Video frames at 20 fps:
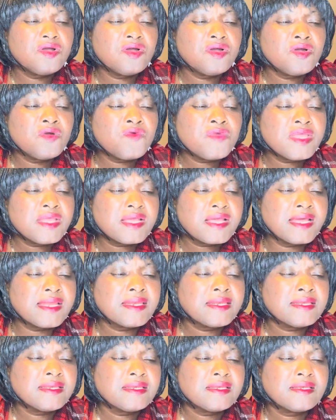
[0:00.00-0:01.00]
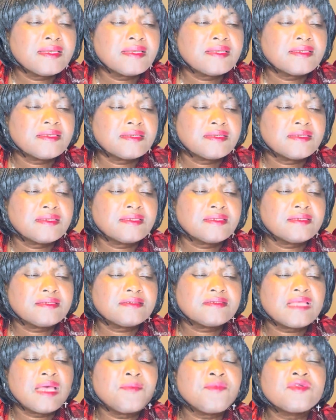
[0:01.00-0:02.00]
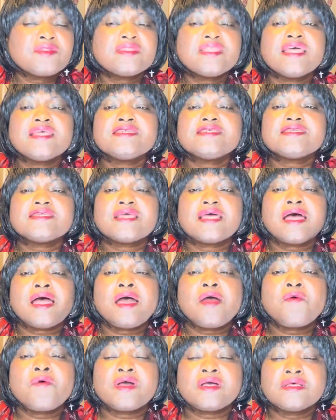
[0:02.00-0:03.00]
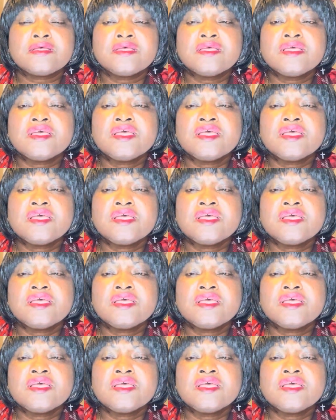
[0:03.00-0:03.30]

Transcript: We can sabotage our